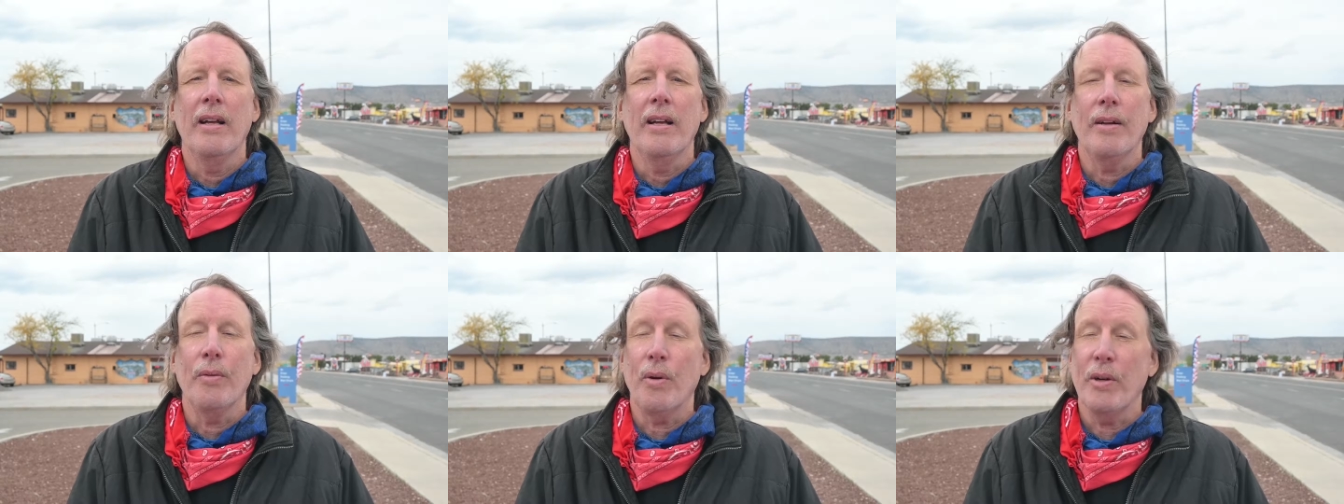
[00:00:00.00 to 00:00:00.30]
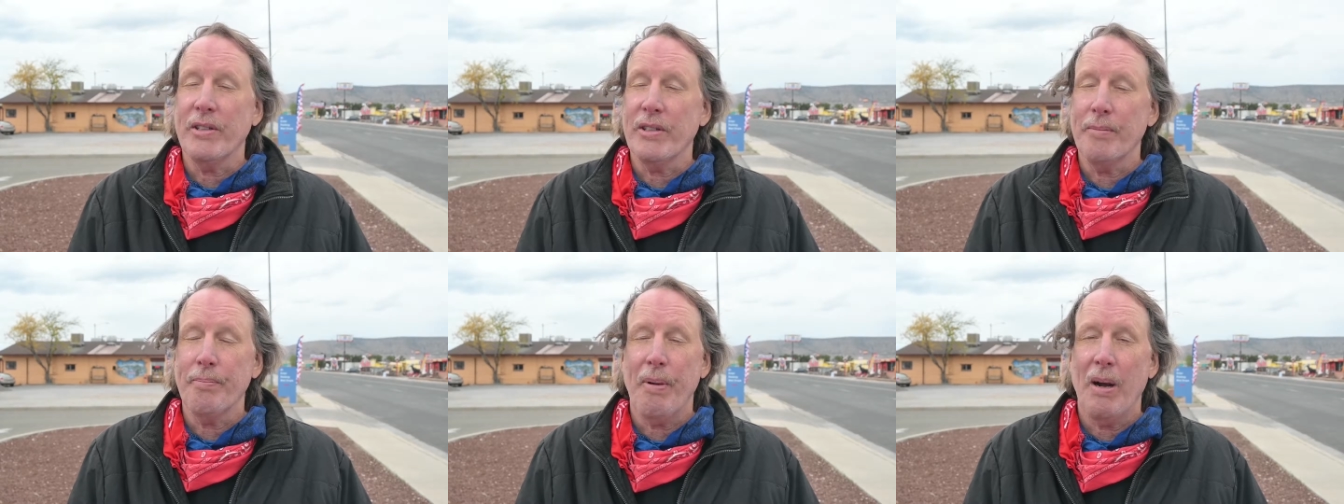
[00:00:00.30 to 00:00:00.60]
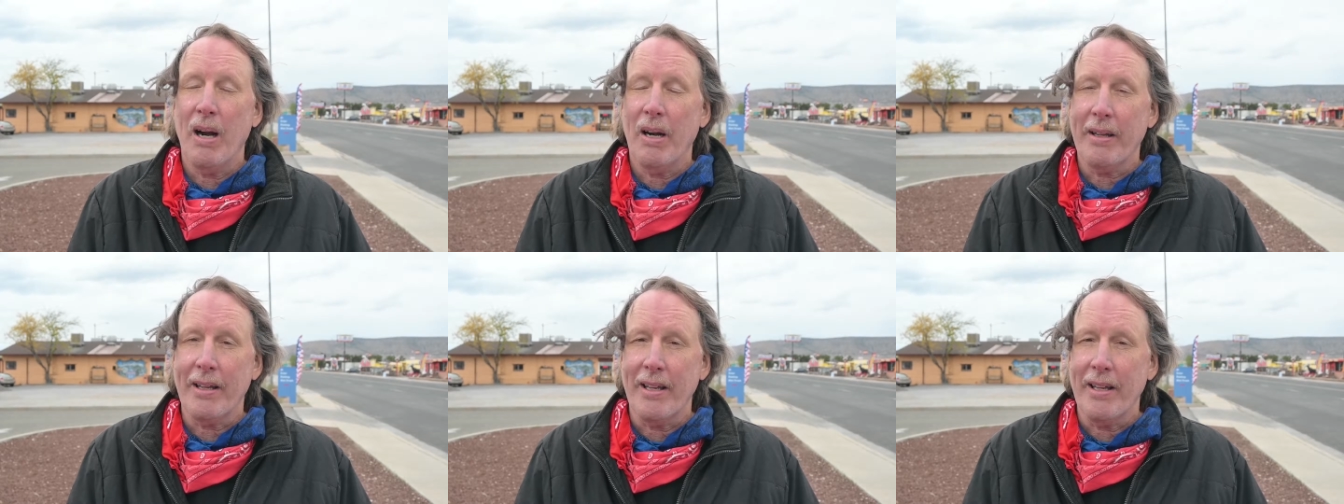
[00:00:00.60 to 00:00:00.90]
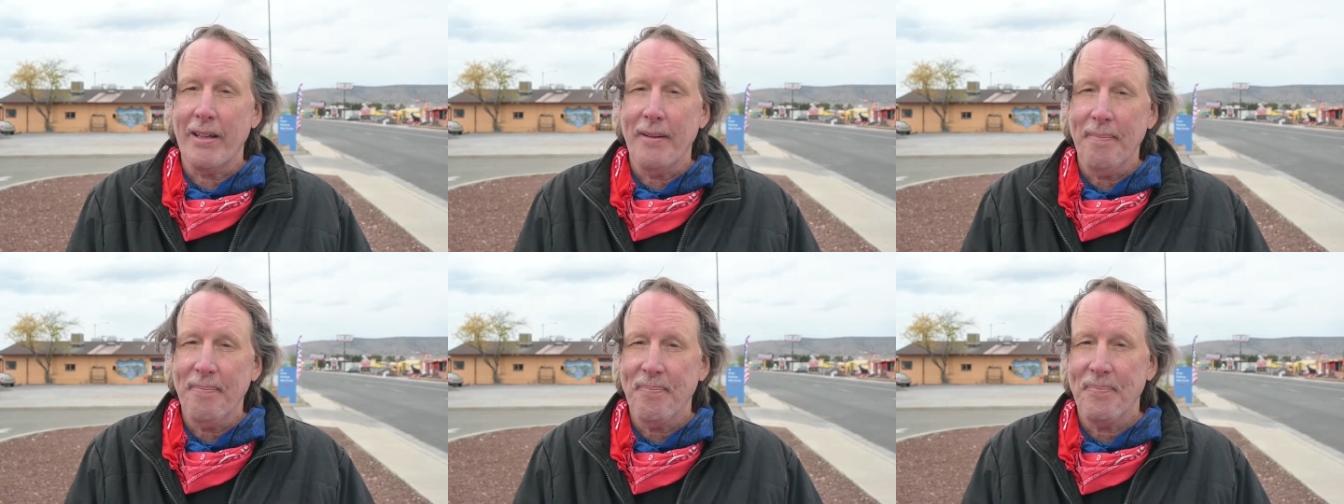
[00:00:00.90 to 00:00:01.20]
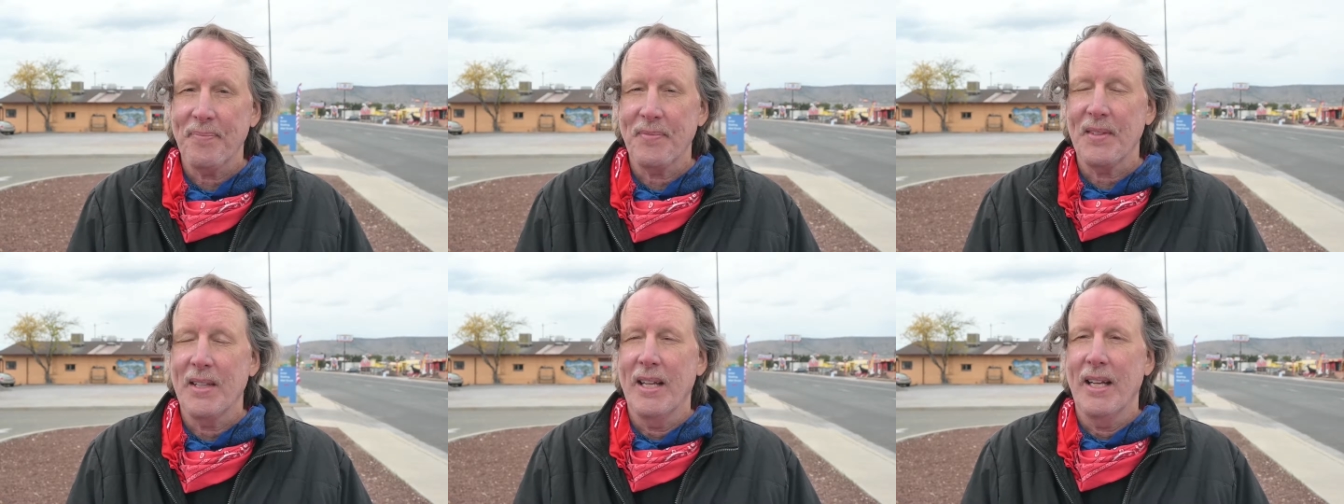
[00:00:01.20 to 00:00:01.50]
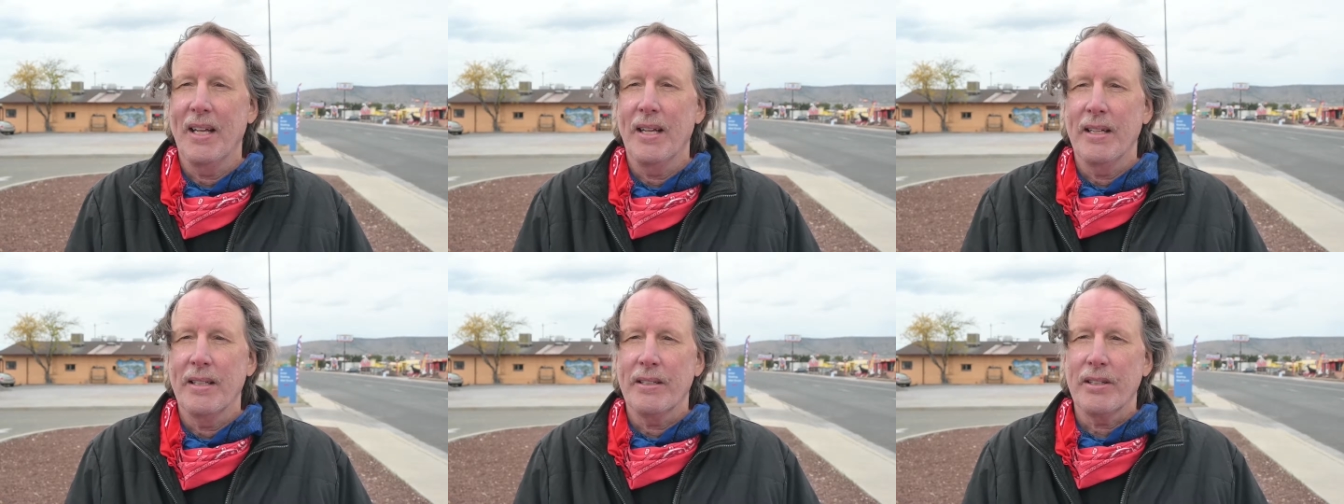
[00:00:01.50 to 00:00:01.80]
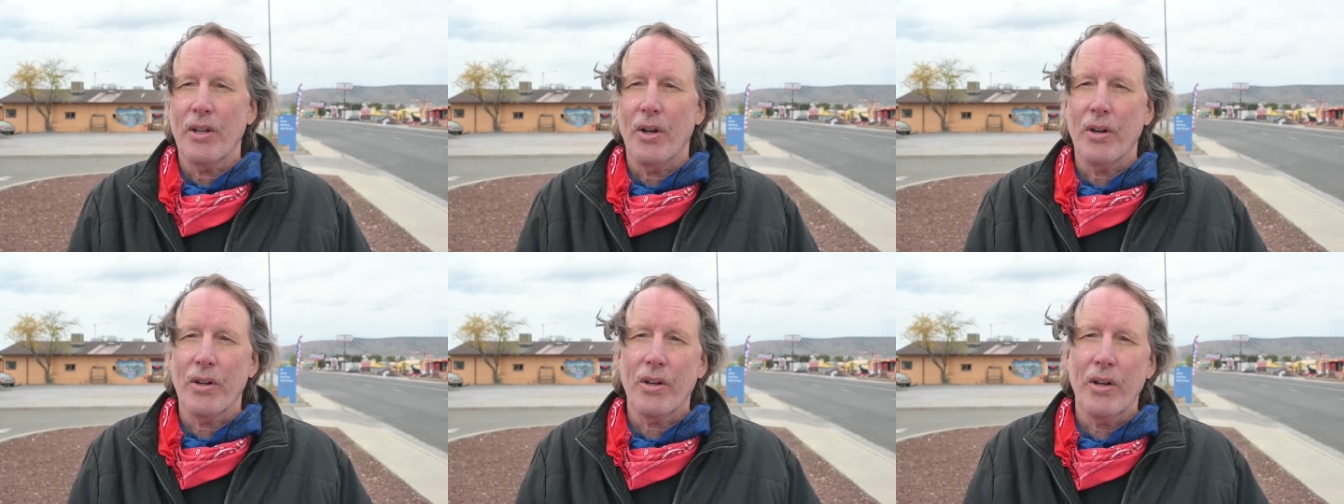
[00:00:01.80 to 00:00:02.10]
wasn't barking,
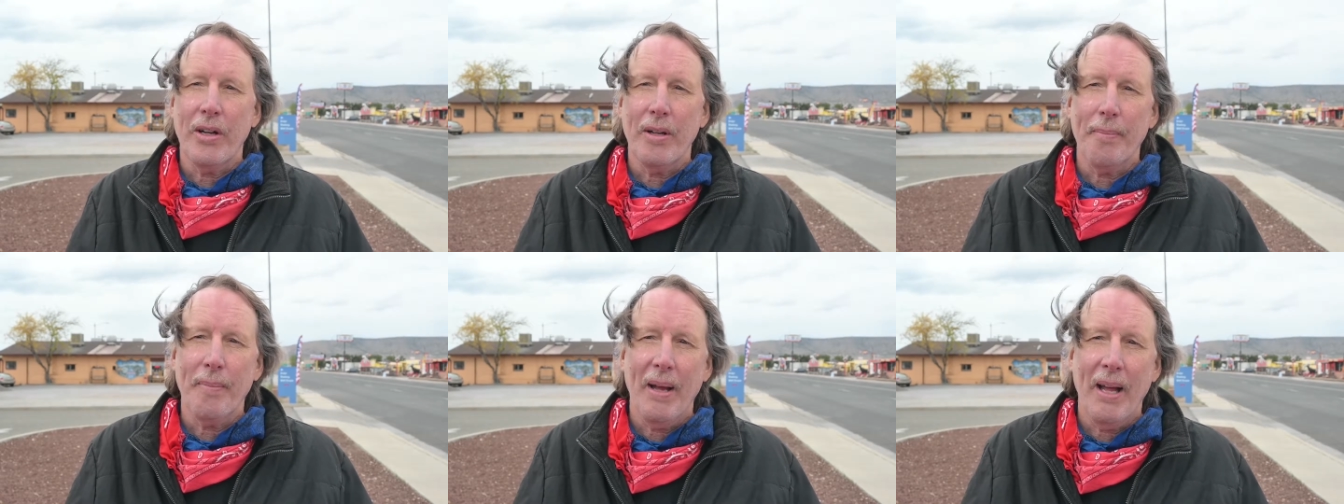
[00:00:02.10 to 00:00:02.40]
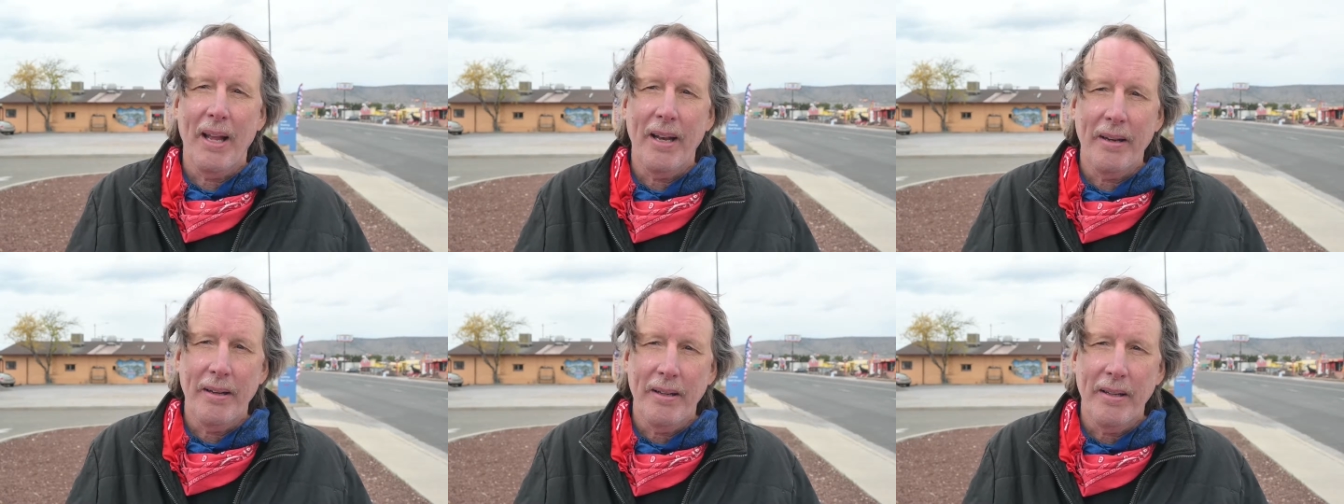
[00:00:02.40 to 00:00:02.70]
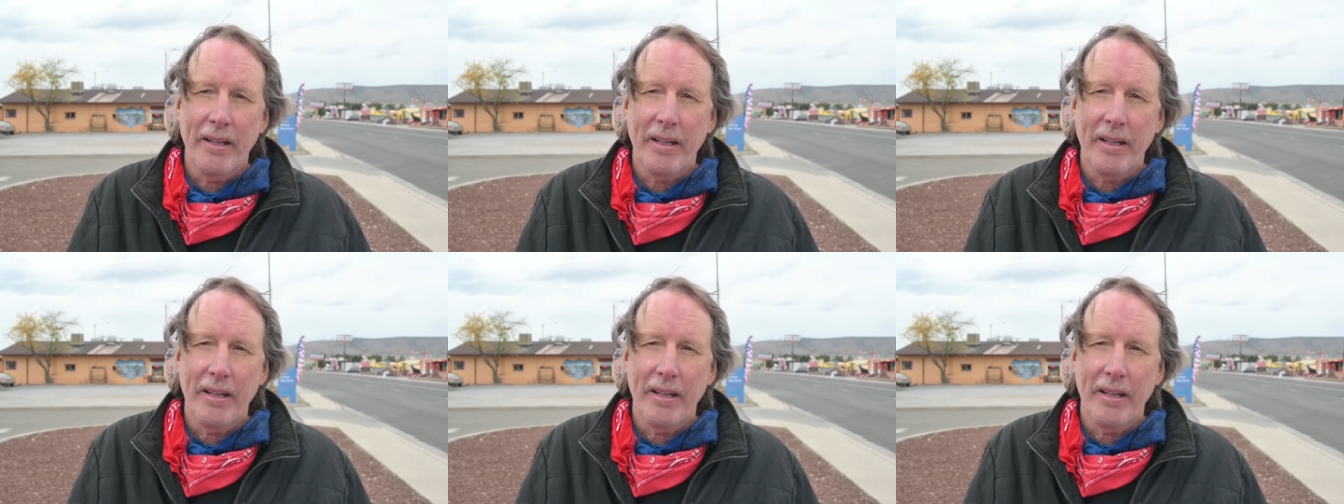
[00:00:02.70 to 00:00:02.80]
so it could have been